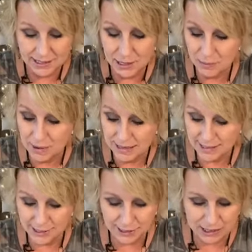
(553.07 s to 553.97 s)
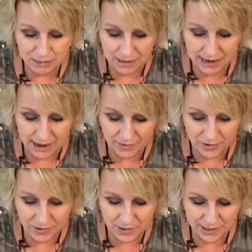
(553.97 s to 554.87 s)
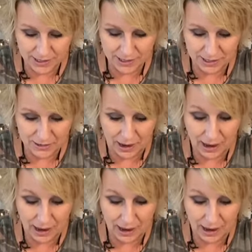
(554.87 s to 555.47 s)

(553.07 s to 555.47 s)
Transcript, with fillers: your messages to me afterwards too.